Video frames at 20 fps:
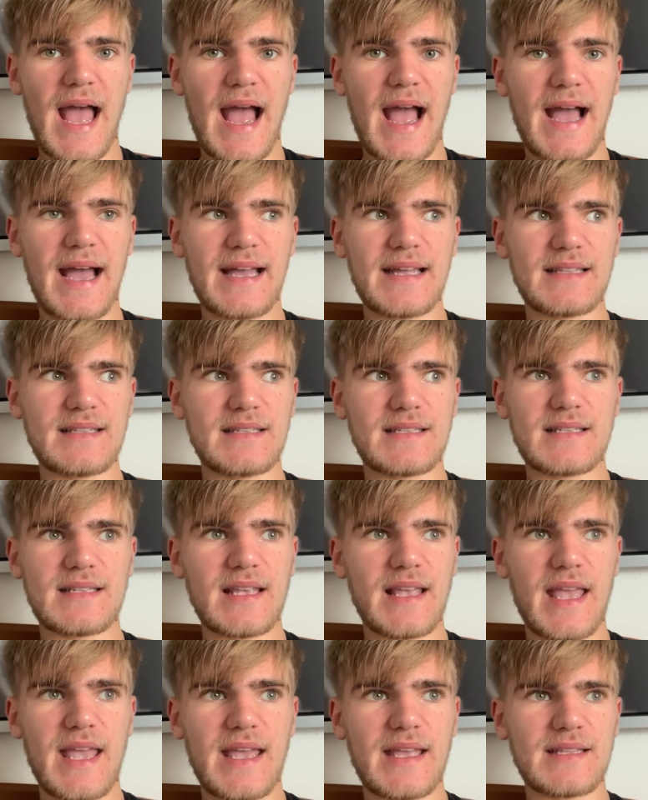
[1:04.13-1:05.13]
And
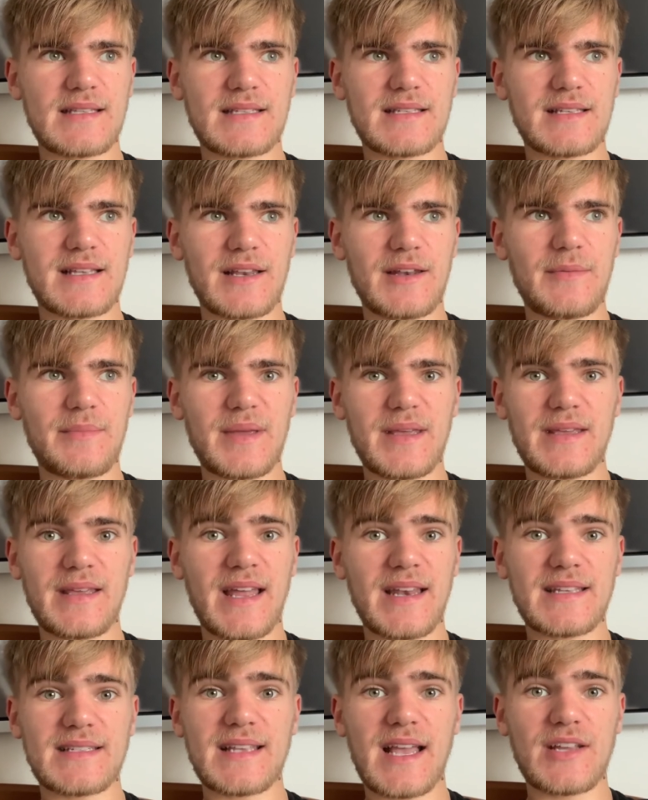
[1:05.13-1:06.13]
it's going to be
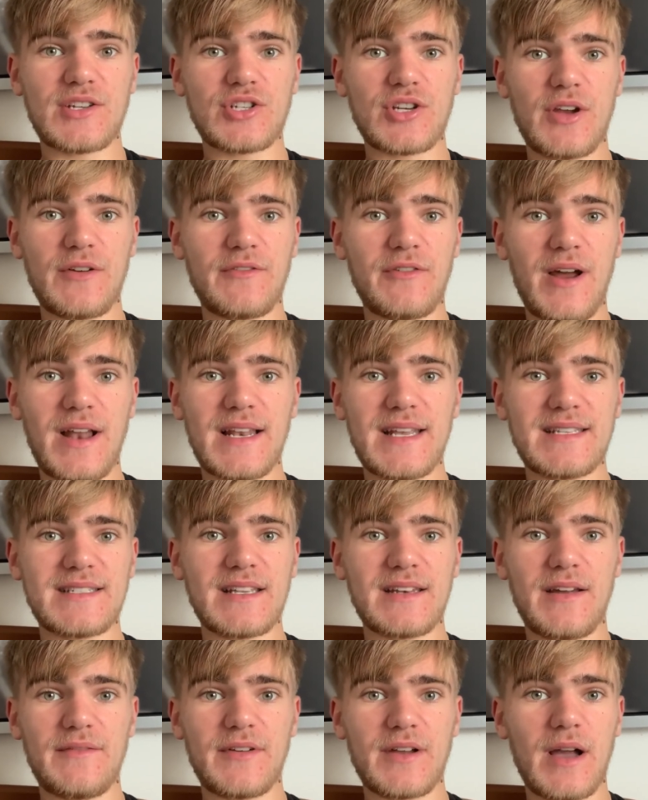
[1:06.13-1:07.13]
in a Saints shirt for at least
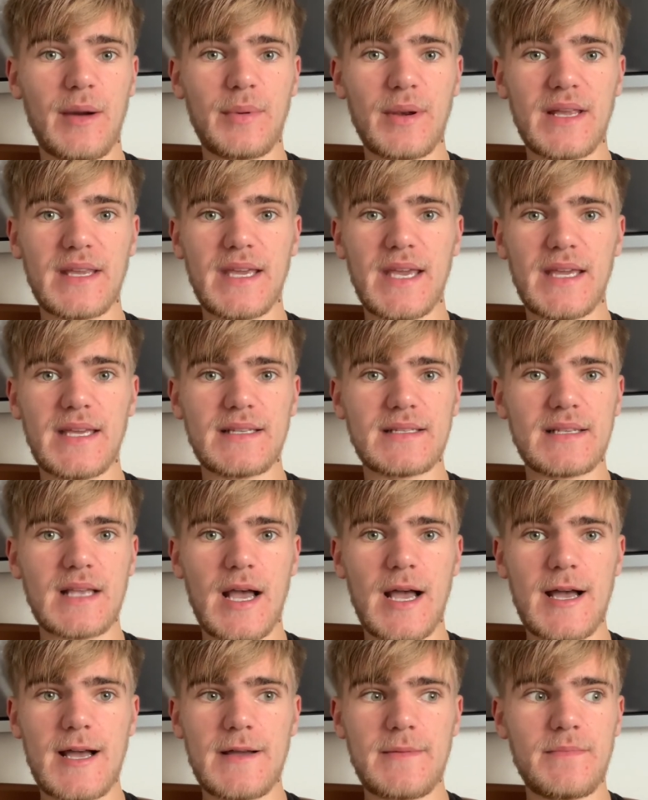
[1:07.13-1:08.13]
another couple of years.
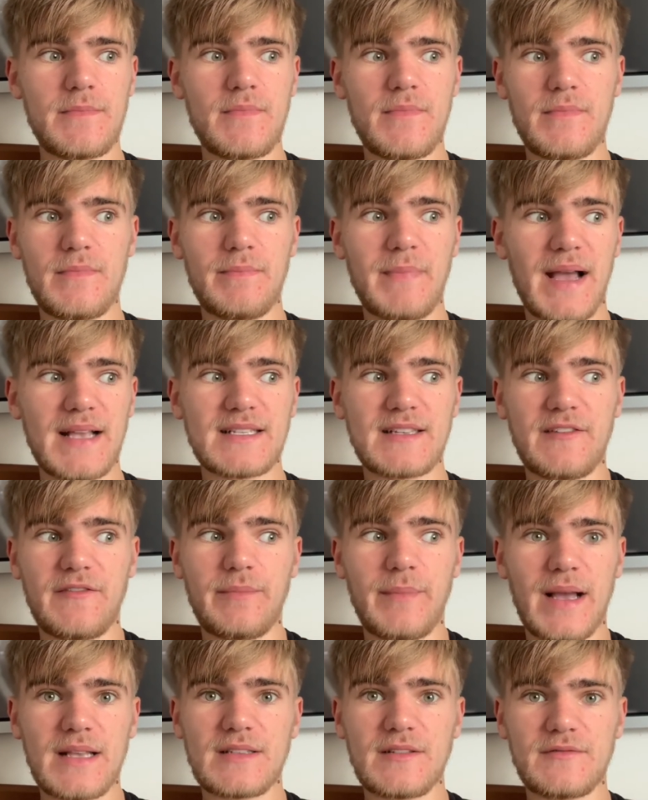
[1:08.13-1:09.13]
Massive,
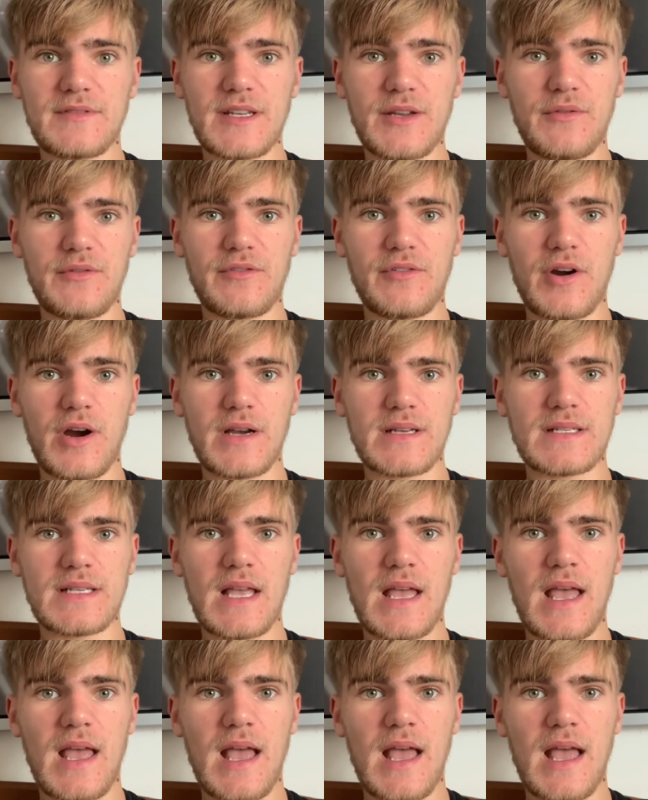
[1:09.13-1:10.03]
massive deal for us.